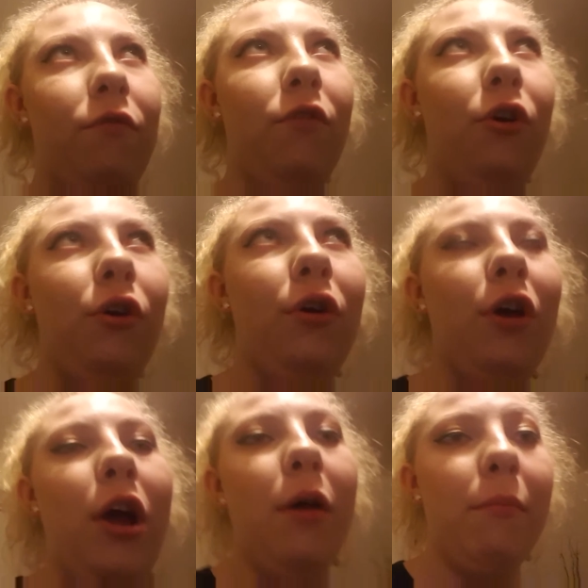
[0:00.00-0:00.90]
for
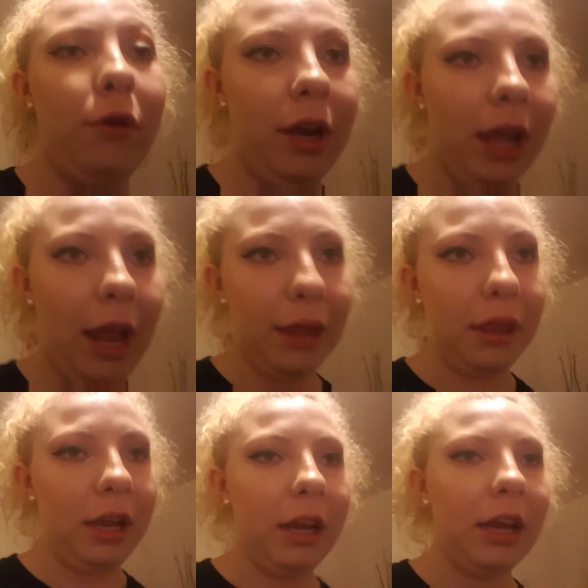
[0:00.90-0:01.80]
Monday I
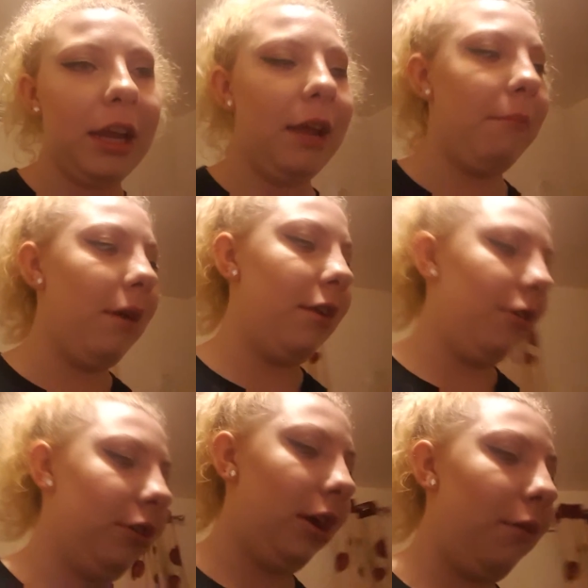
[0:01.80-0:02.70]
think it might
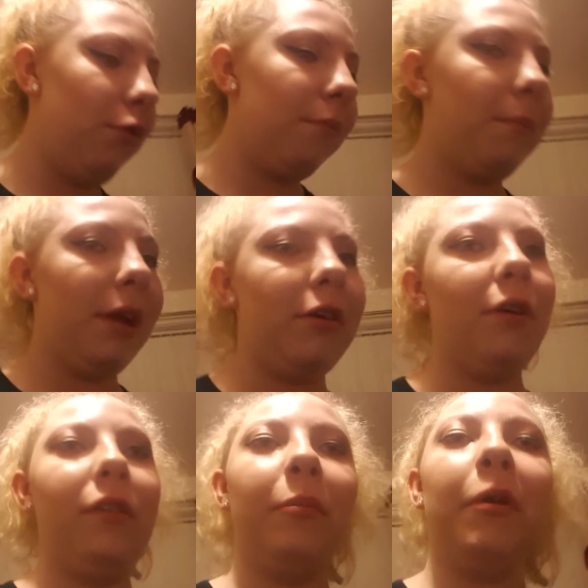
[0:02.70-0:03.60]
not go up
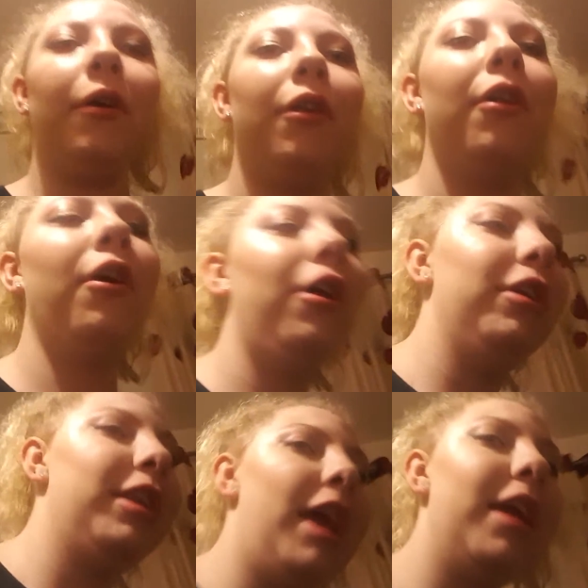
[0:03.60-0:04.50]
because I'm going on
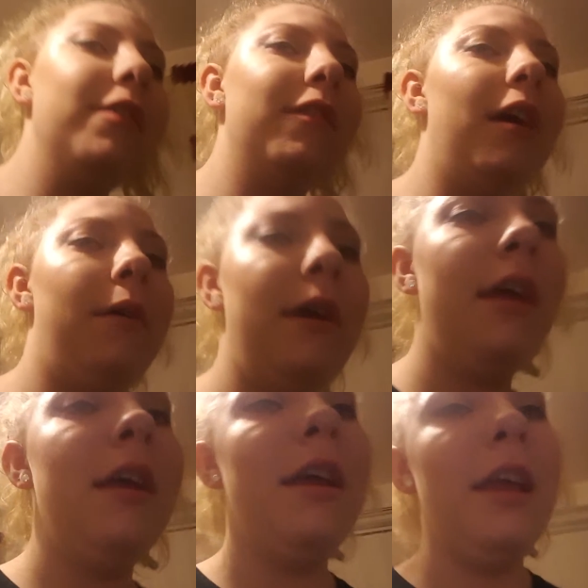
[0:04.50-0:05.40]
holiday so it
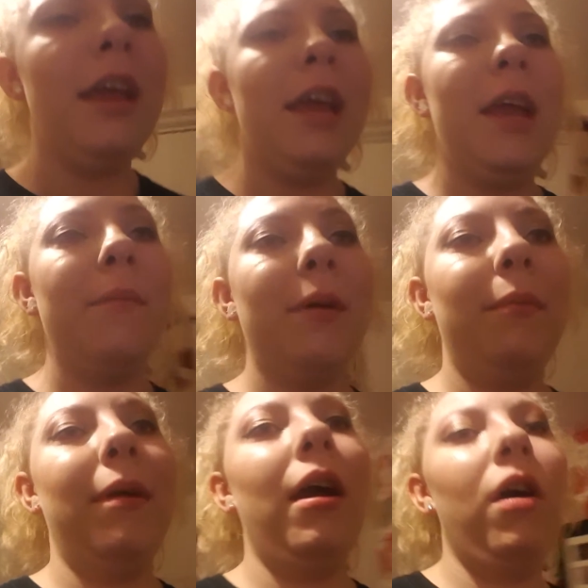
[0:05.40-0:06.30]
might
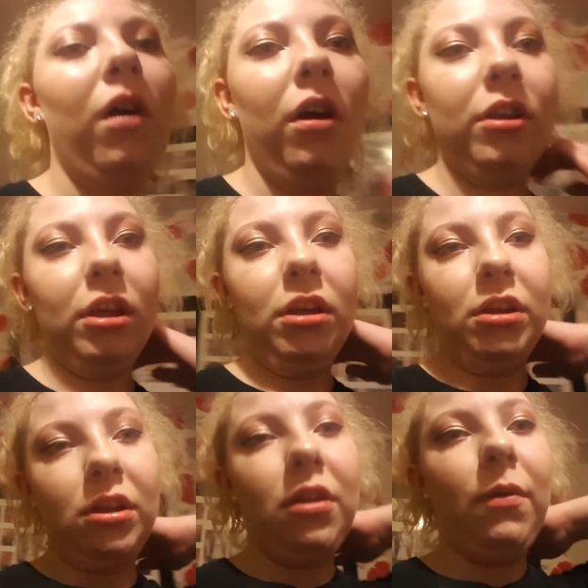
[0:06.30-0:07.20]
be harder
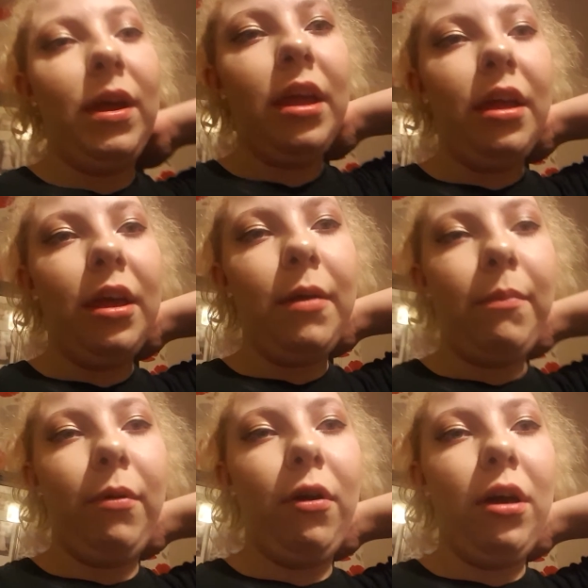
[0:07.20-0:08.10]
to do it
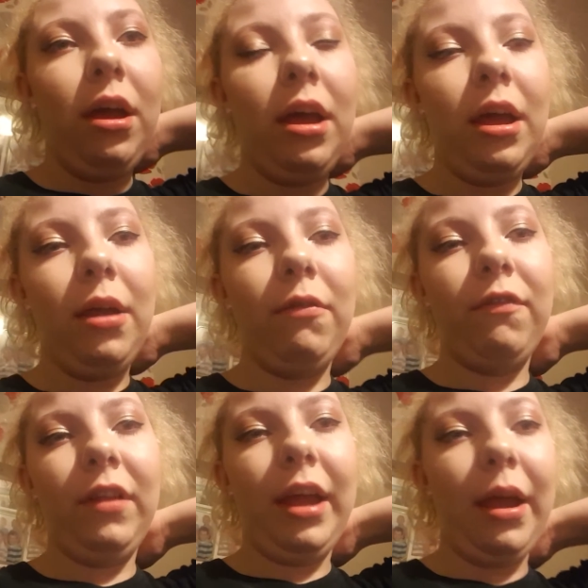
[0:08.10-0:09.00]
but
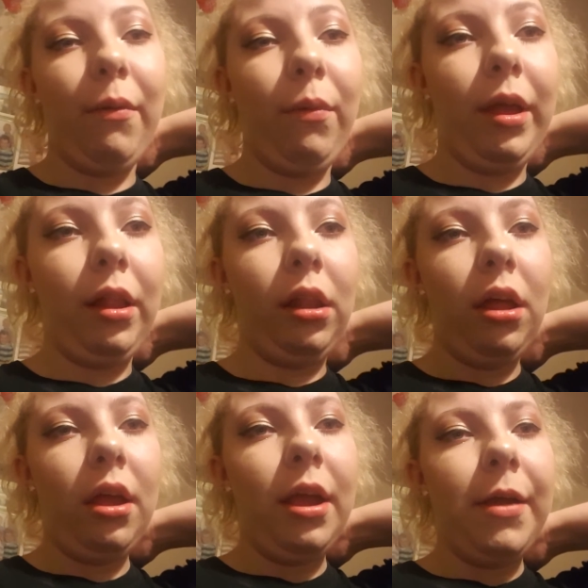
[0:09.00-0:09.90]
hopefully I will
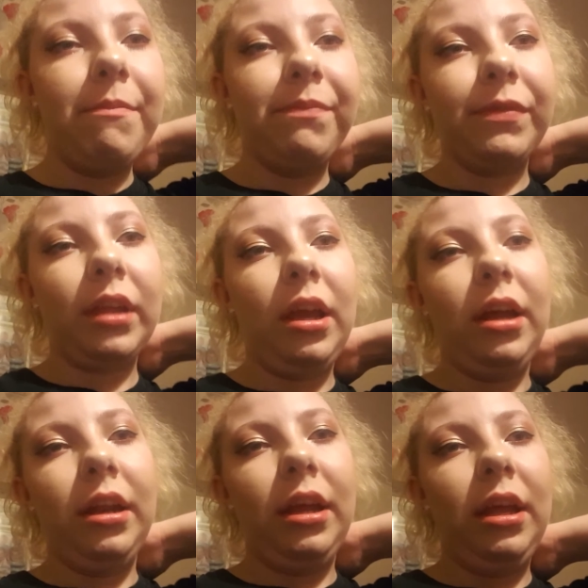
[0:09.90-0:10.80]

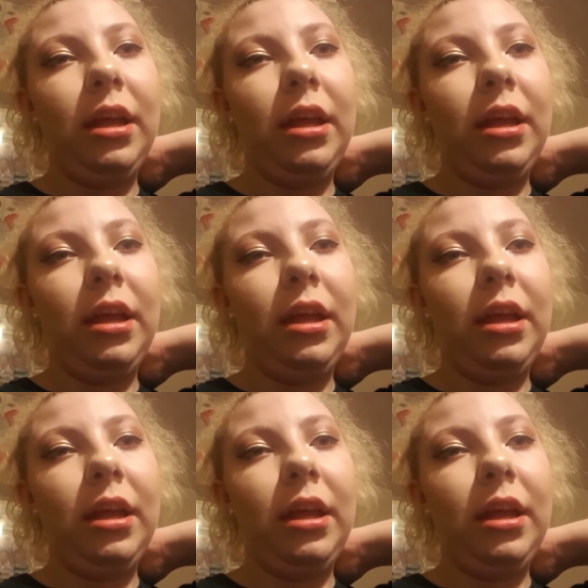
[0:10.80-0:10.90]
and